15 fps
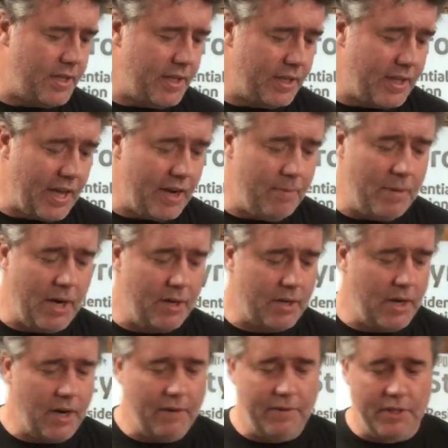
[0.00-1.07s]
think that about
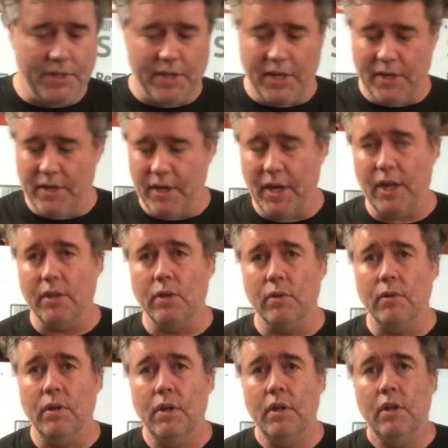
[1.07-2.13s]
covers it.
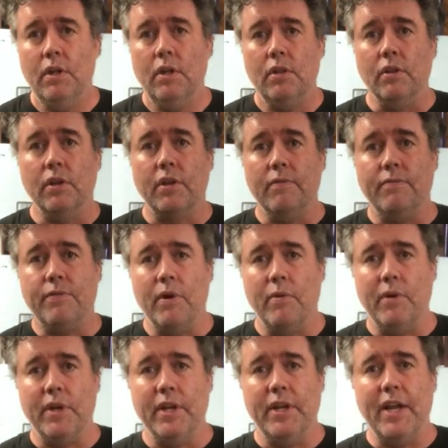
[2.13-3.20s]
Looking
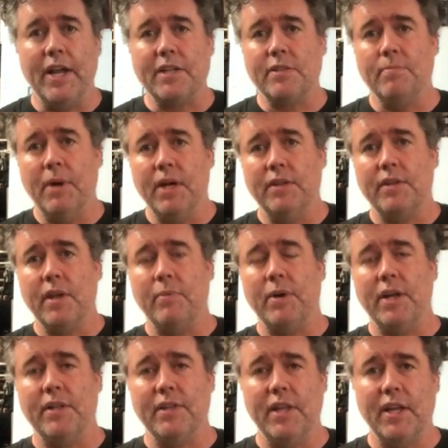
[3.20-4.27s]
forward to next month. I
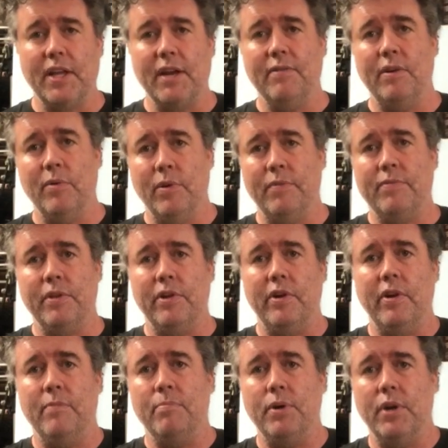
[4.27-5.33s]
want to thank everyone for
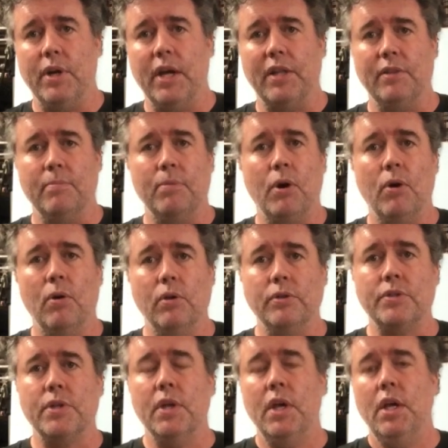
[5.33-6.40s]
their input on the
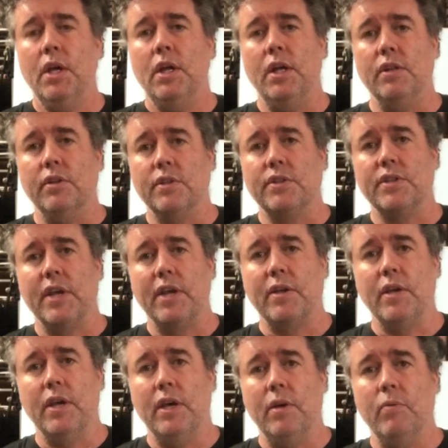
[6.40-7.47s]
polls. It looks like
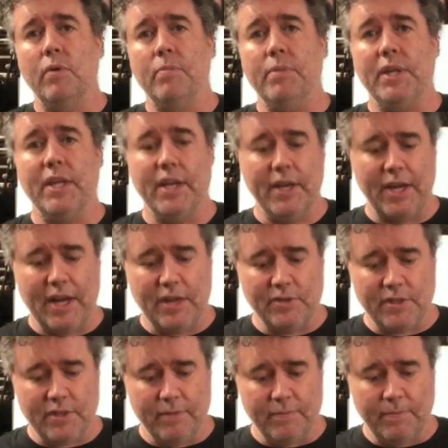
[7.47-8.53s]
we'll be getting out
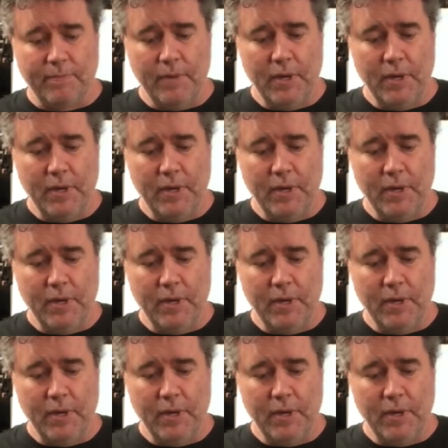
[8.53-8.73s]
some